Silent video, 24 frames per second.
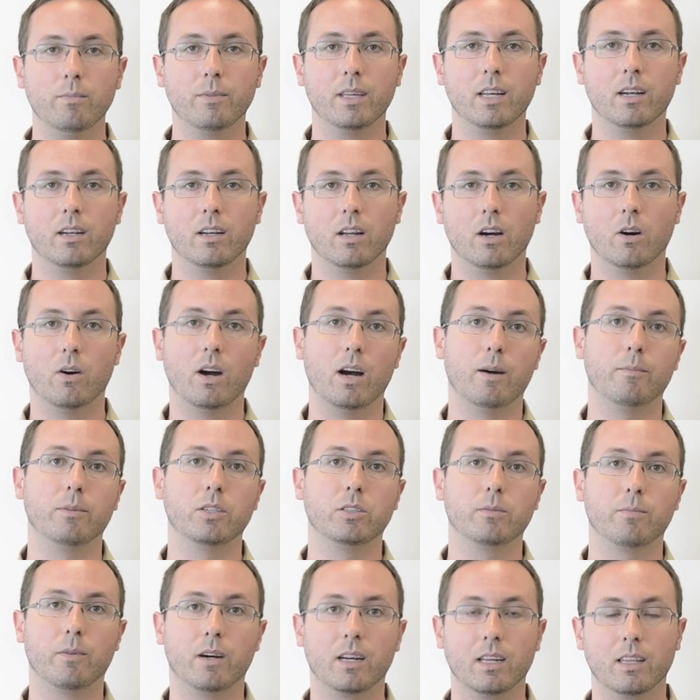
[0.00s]
me to know how
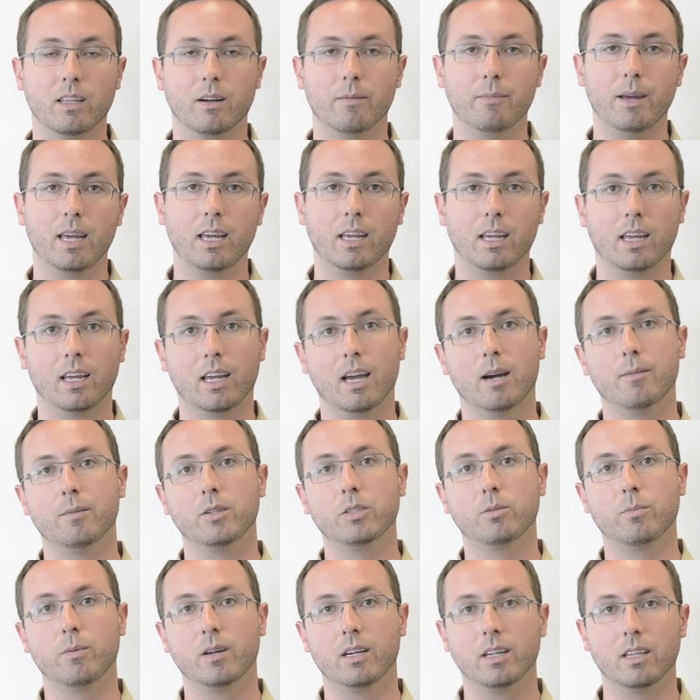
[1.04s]
much money they're making, how
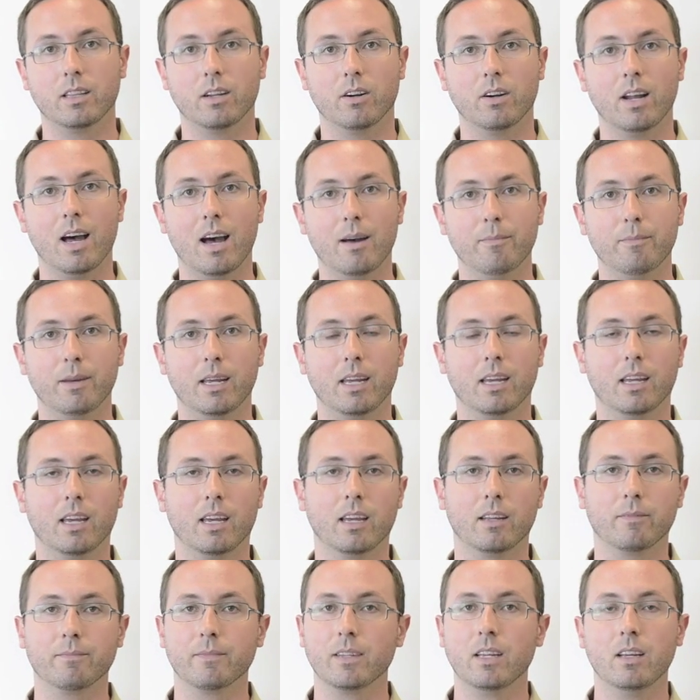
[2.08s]
much money they're not
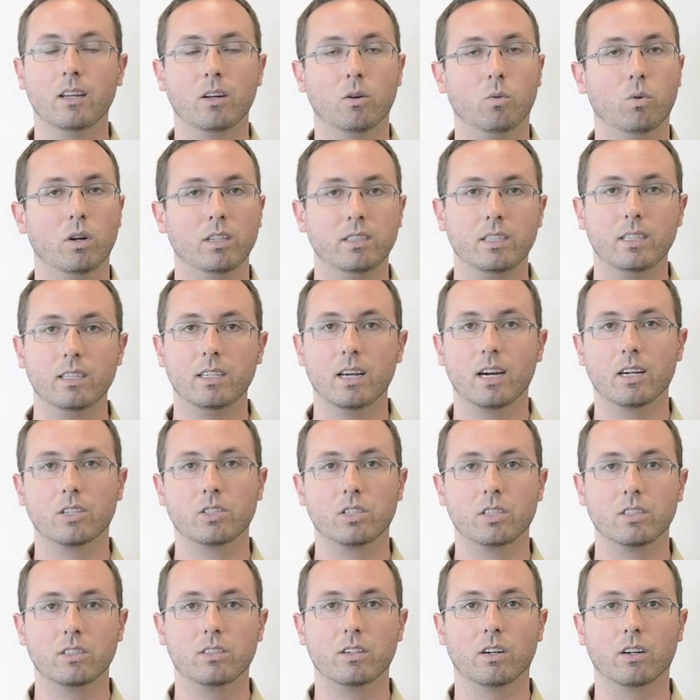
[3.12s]
making, what
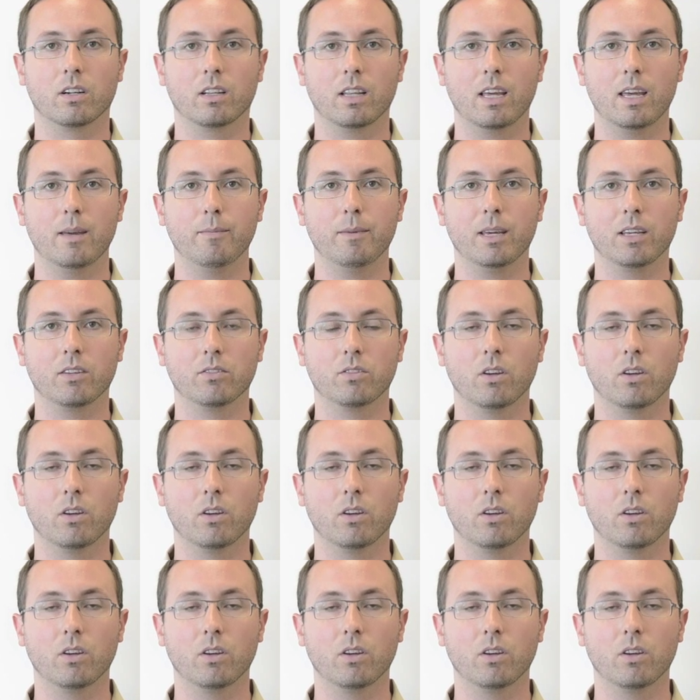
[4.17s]
deductions they're claiming.